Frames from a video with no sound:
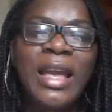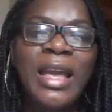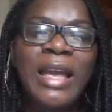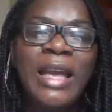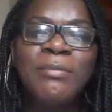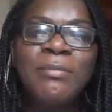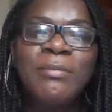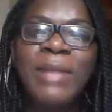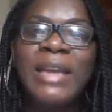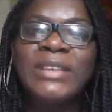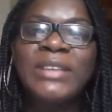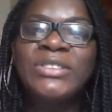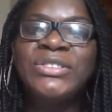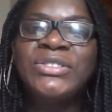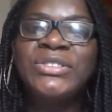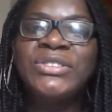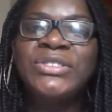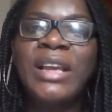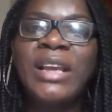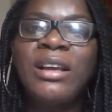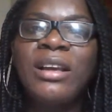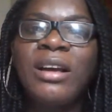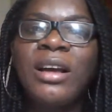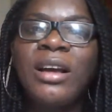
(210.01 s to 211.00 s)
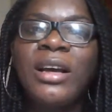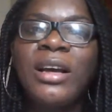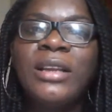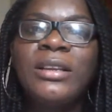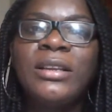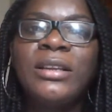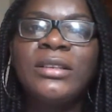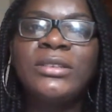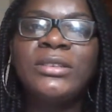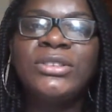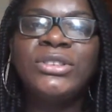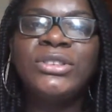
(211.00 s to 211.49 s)
And my
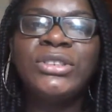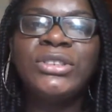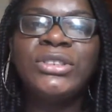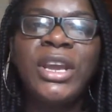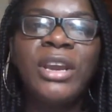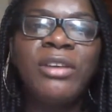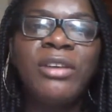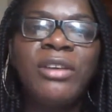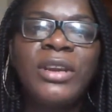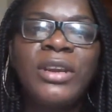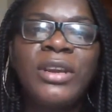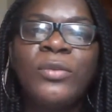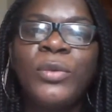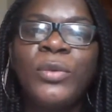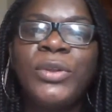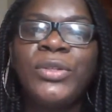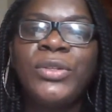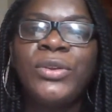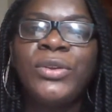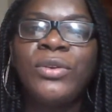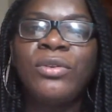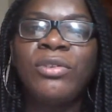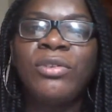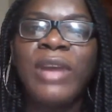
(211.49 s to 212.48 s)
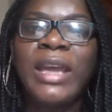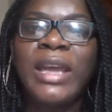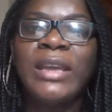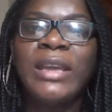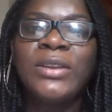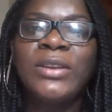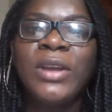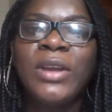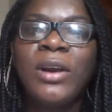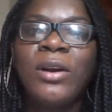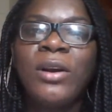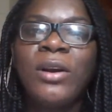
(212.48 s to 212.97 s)
second sharing with you
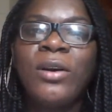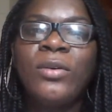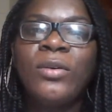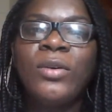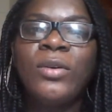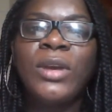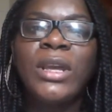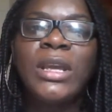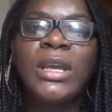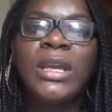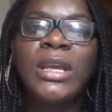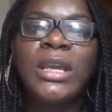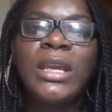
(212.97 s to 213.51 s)
right now